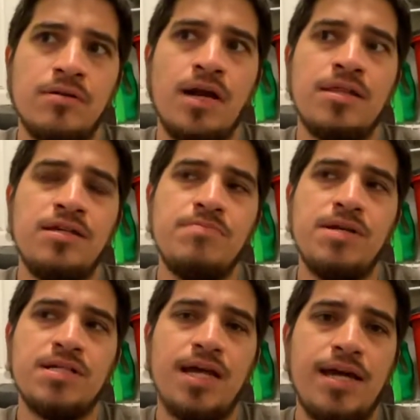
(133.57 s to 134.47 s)
I think
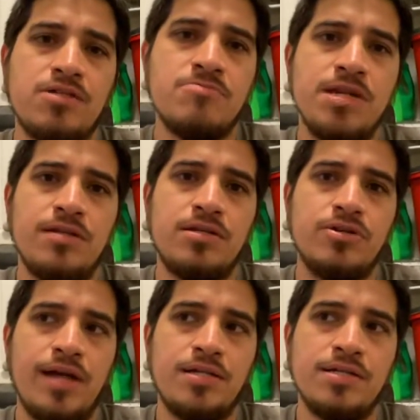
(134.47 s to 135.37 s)
because I had so many
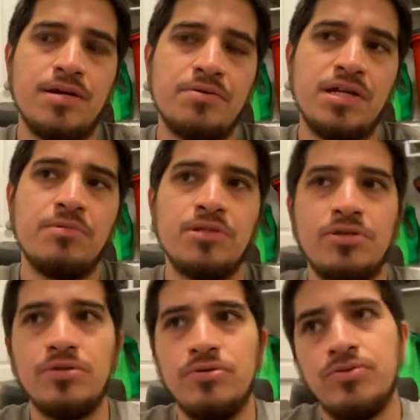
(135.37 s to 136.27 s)
distractions, I was able
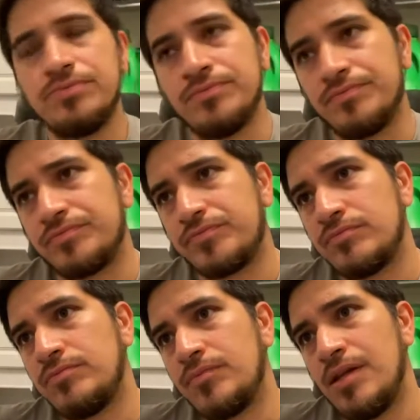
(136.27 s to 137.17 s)
to
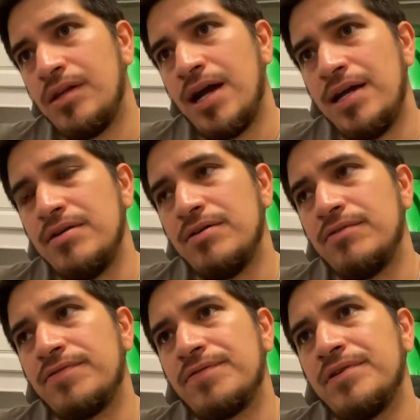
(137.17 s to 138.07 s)
kind of